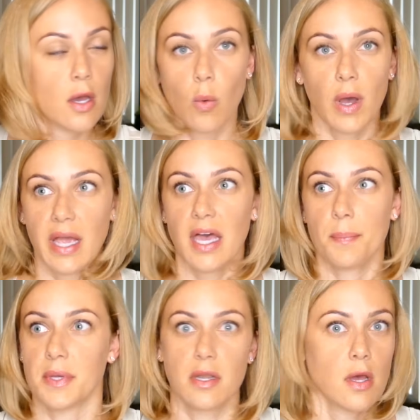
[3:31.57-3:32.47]
What
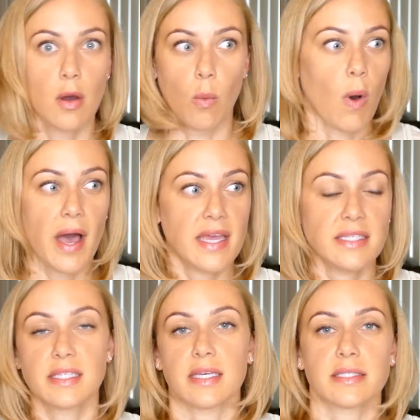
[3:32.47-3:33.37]
happened? Why
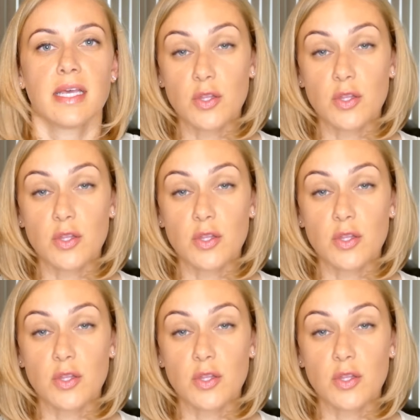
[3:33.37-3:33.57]
is this?